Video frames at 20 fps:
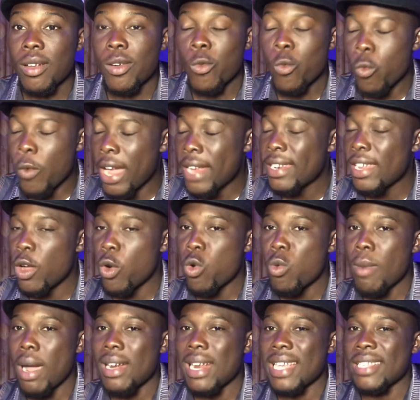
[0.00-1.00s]
When a
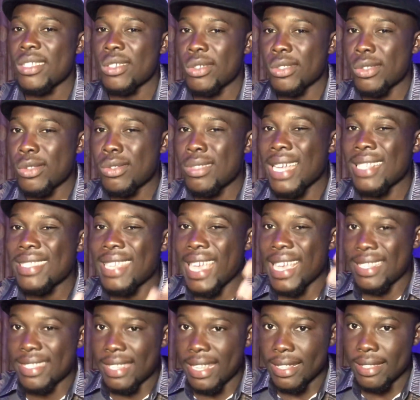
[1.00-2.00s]
woman has gotten to that
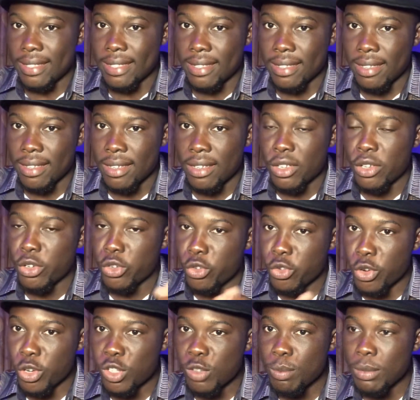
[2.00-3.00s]
extent,
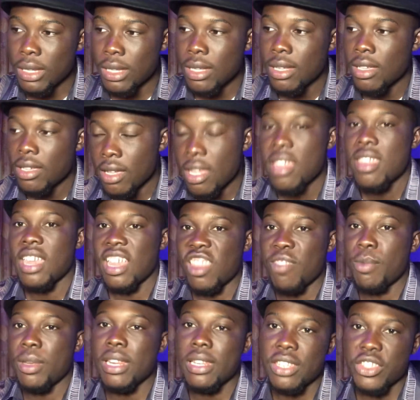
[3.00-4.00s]
trust me, she has
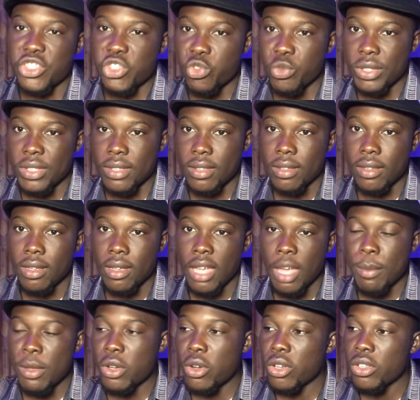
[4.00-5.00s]
been in the streets,
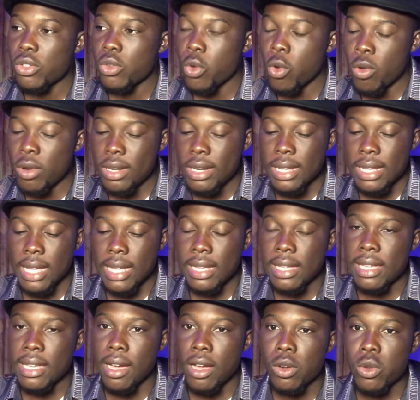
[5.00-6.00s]
because only a
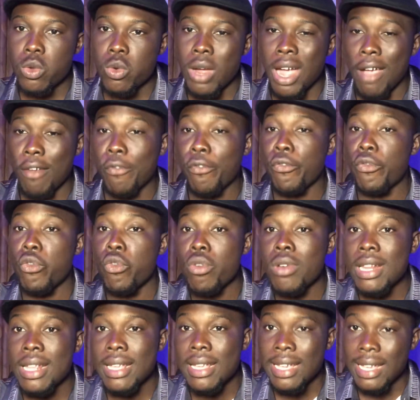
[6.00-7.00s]
girl who has
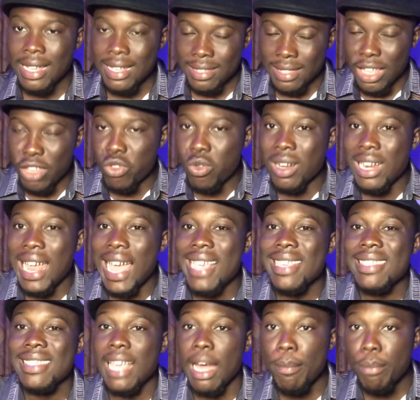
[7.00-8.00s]
fully
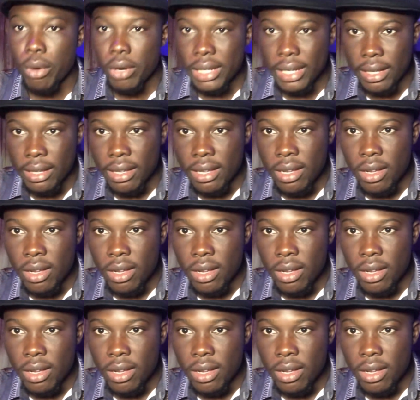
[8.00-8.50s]
sexualized her body